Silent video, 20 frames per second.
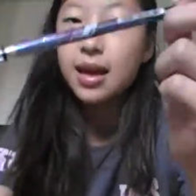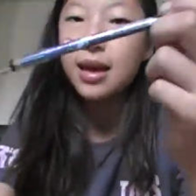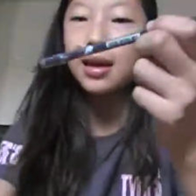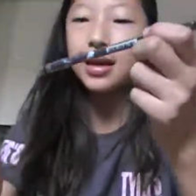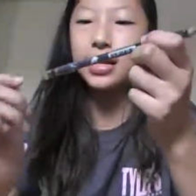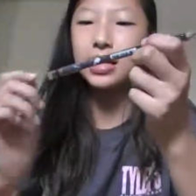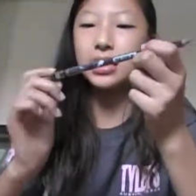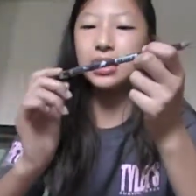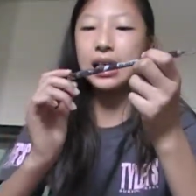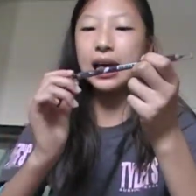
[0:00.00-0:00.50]

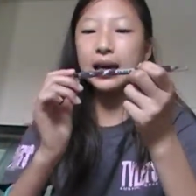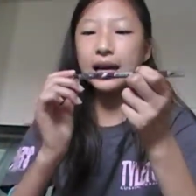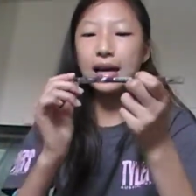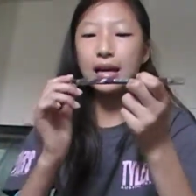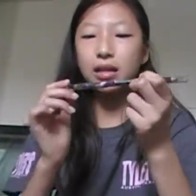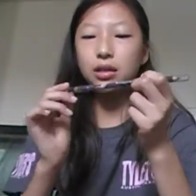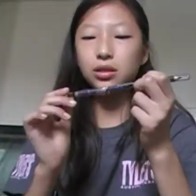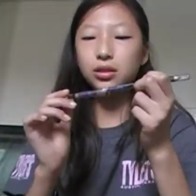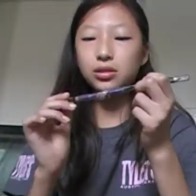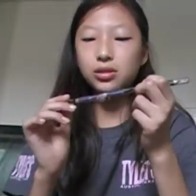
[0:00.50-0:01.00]
It,
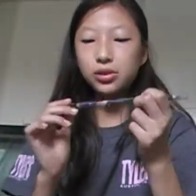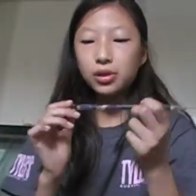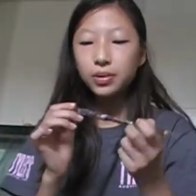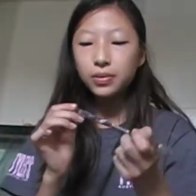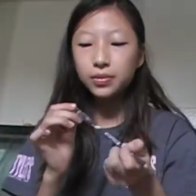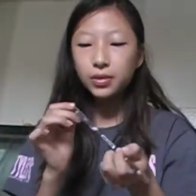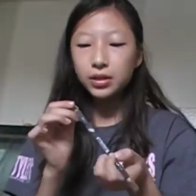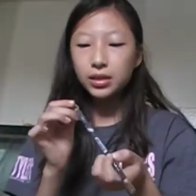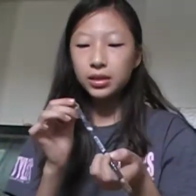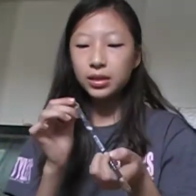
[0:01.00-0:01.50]
it sort
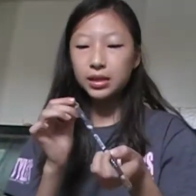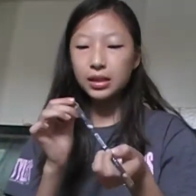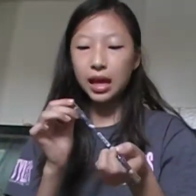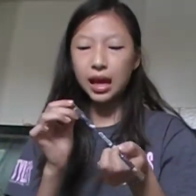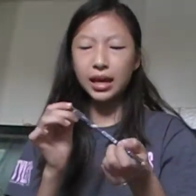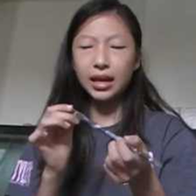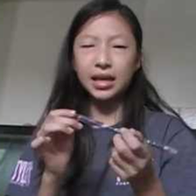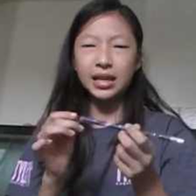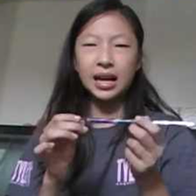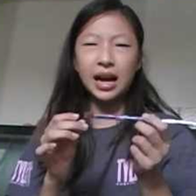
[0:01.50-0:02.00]
of looks
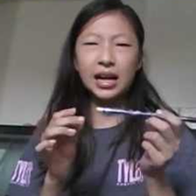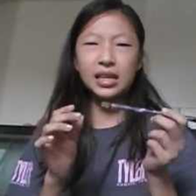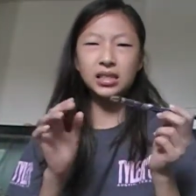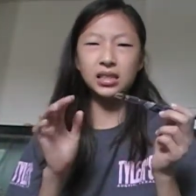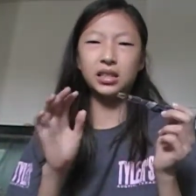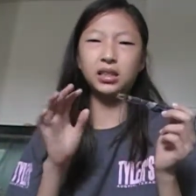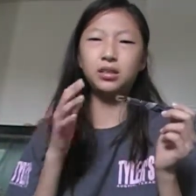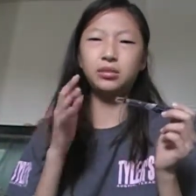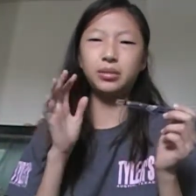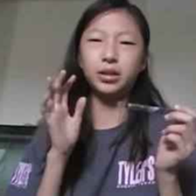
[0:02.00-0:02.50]
like it has a
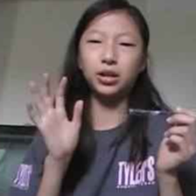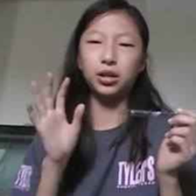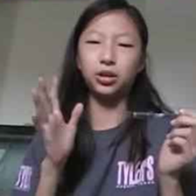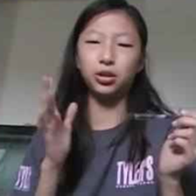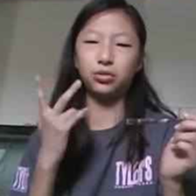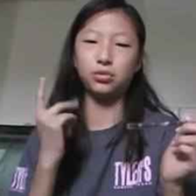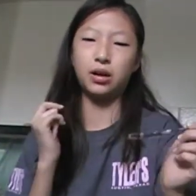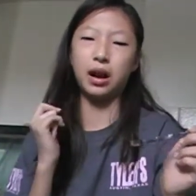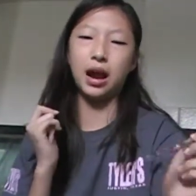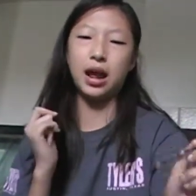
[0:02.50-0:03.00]
little bit of
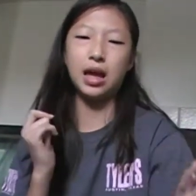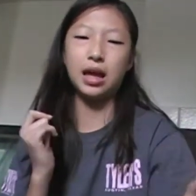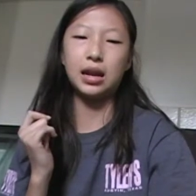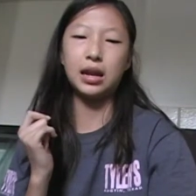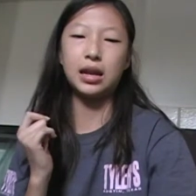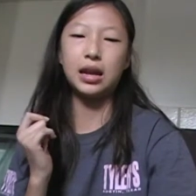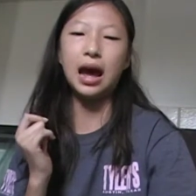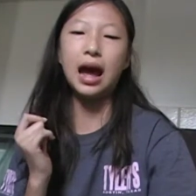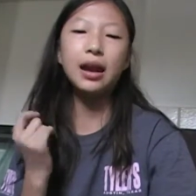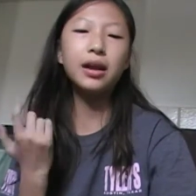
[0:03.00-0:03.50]
gray in
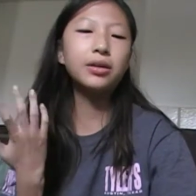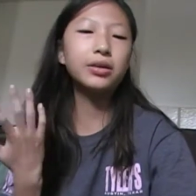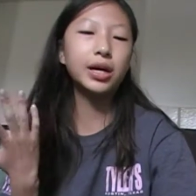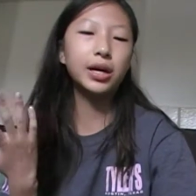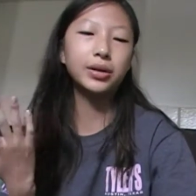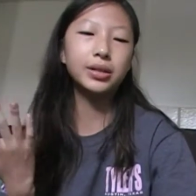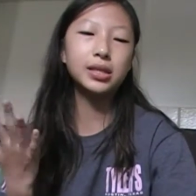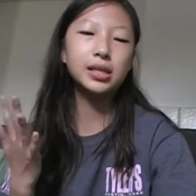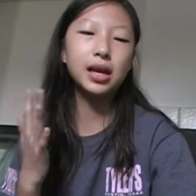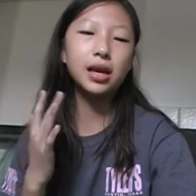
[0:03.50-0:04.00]
it. I don't
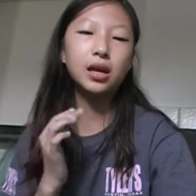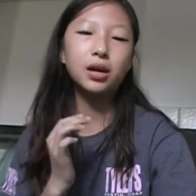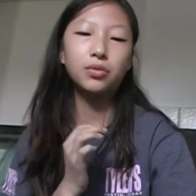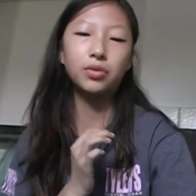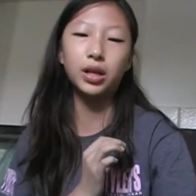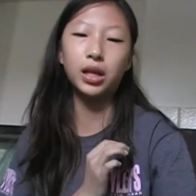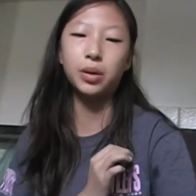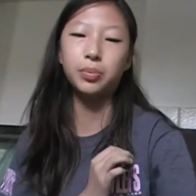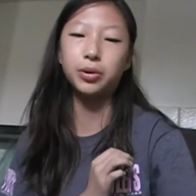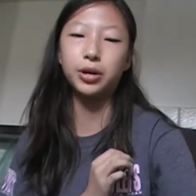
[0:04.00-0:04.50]
know. It's like a
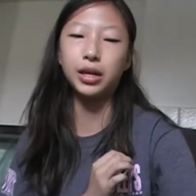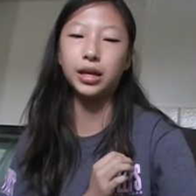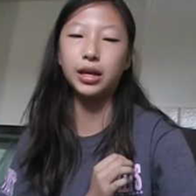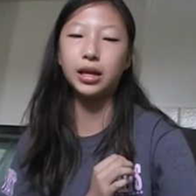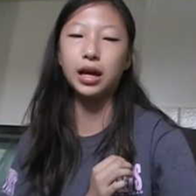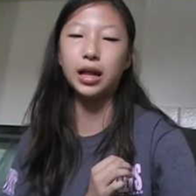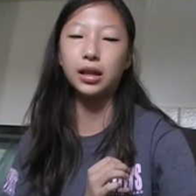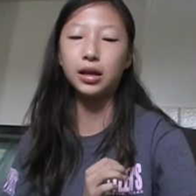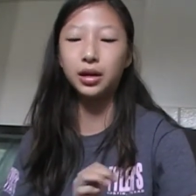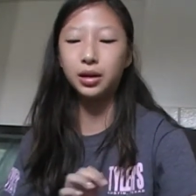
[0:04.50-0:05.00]
really pretty
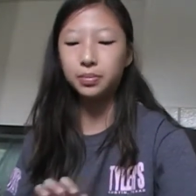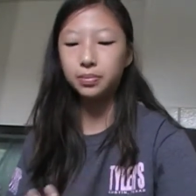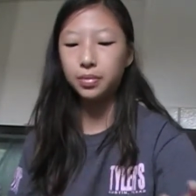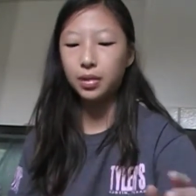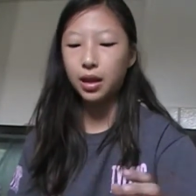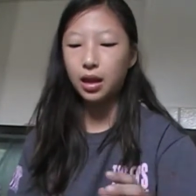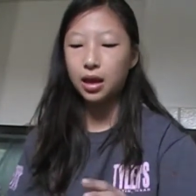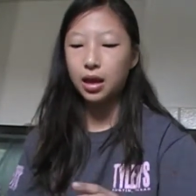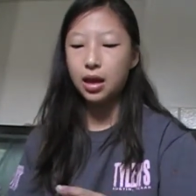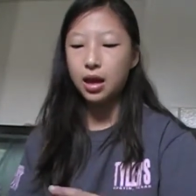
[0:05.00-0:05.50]
color.
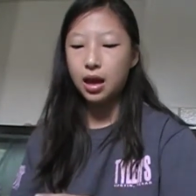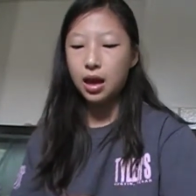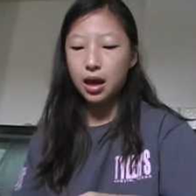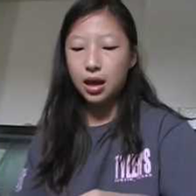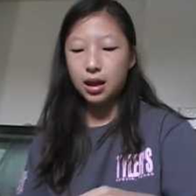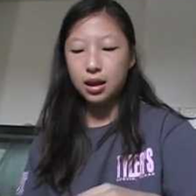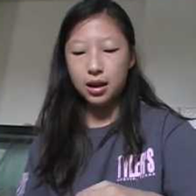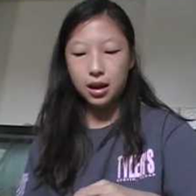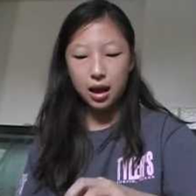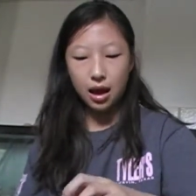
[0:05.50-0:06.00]

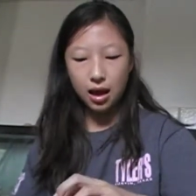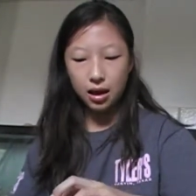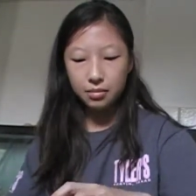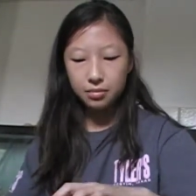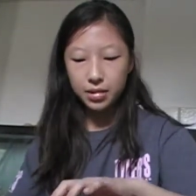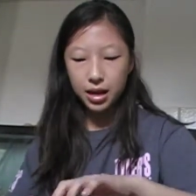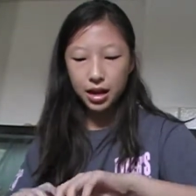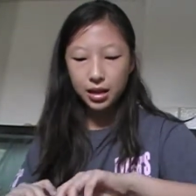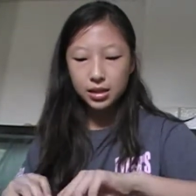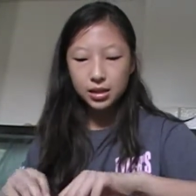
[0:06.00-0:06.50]

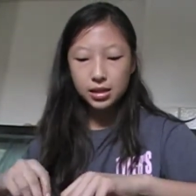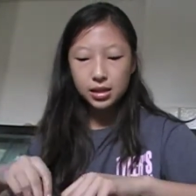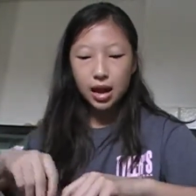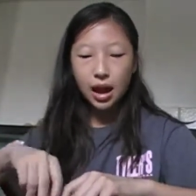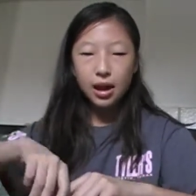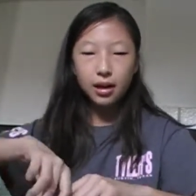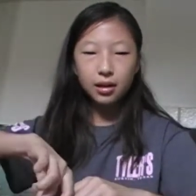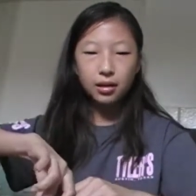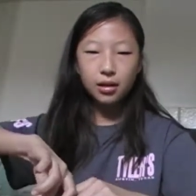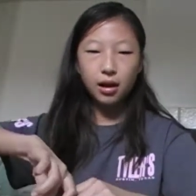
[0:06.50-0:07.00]
Um, next
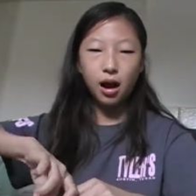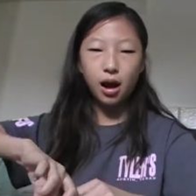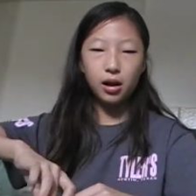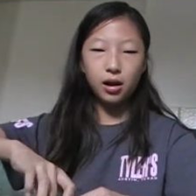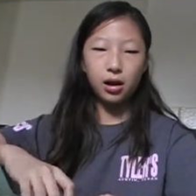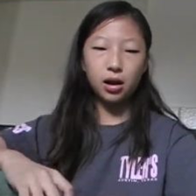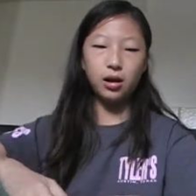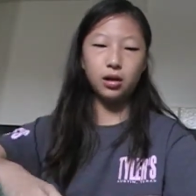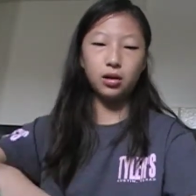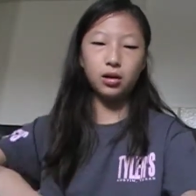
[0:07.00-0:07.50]
I
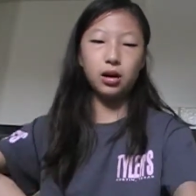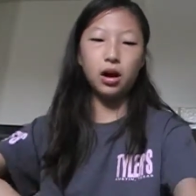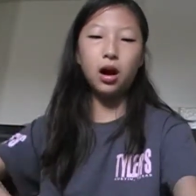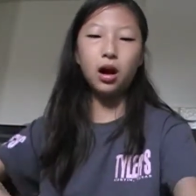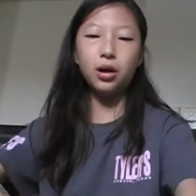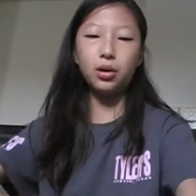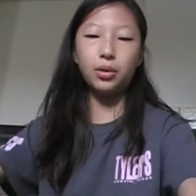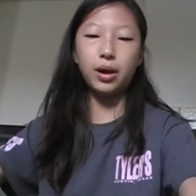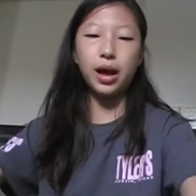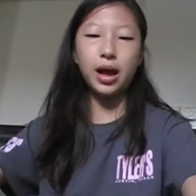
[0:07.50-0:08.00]
got,
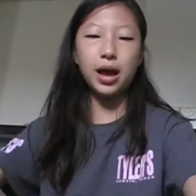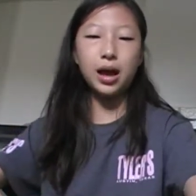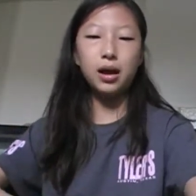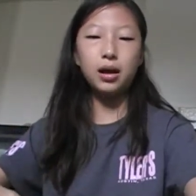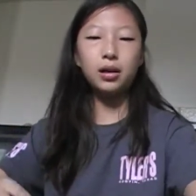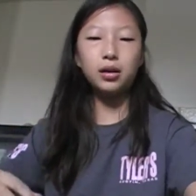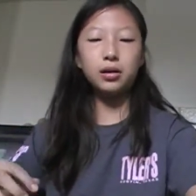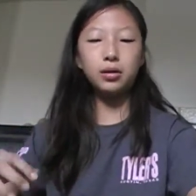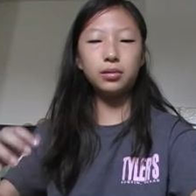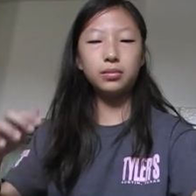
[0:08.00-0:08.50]
oh,
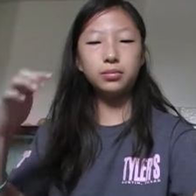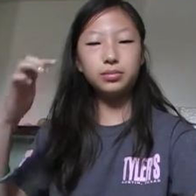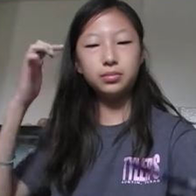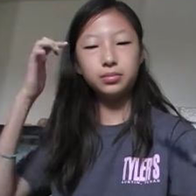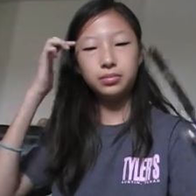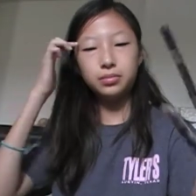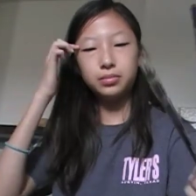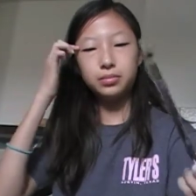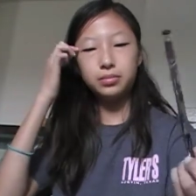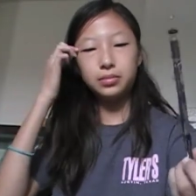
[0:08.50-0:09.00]
and
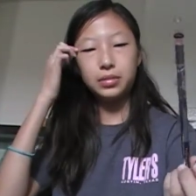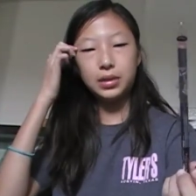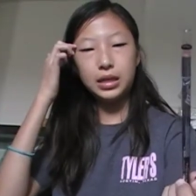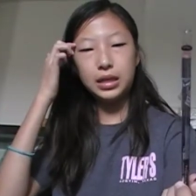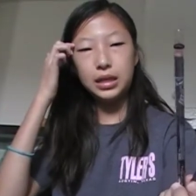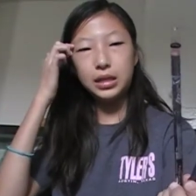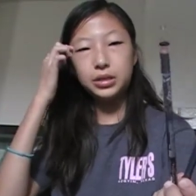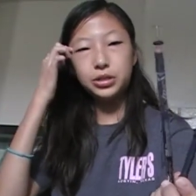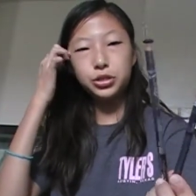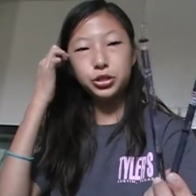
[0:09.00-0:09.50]

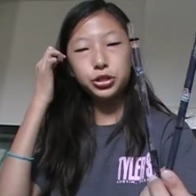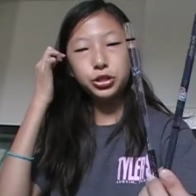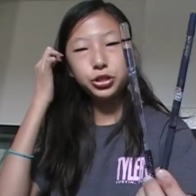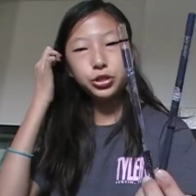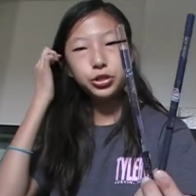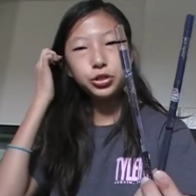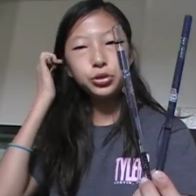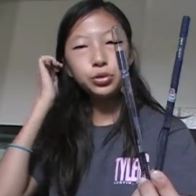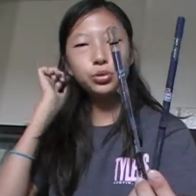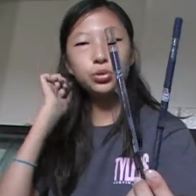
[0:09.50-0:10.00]
these
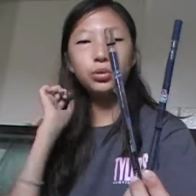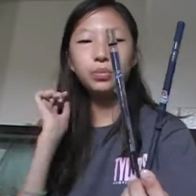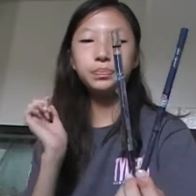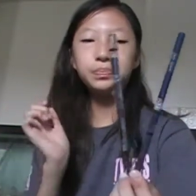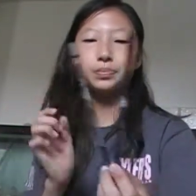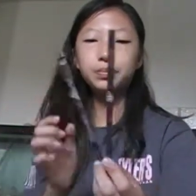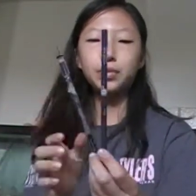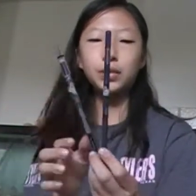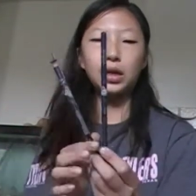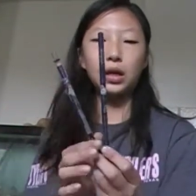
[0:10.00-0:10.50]
two,
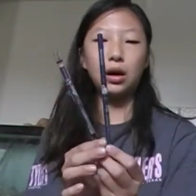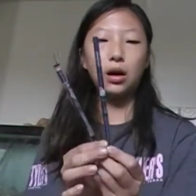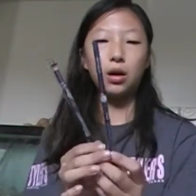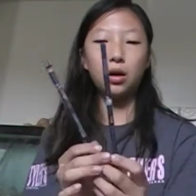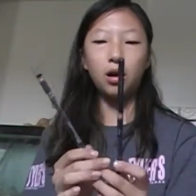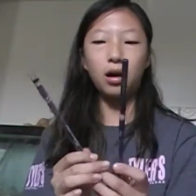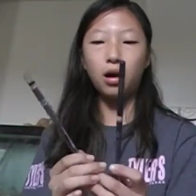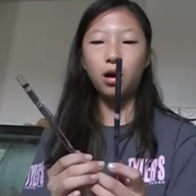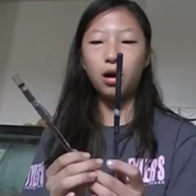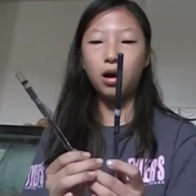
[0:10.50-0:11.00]

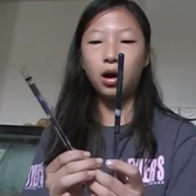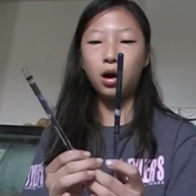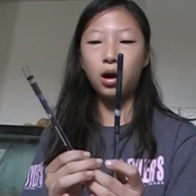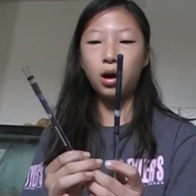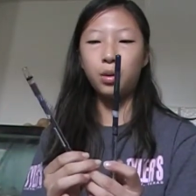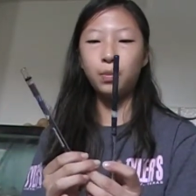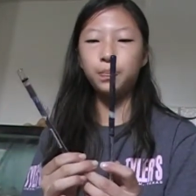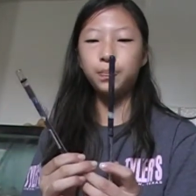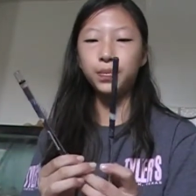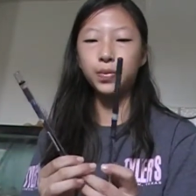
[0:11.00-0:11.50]

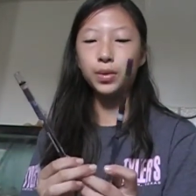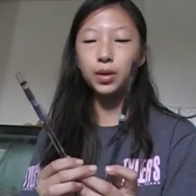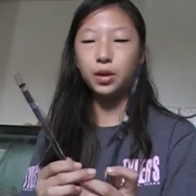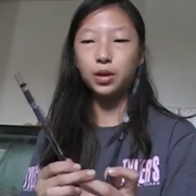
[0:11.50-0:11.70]
um,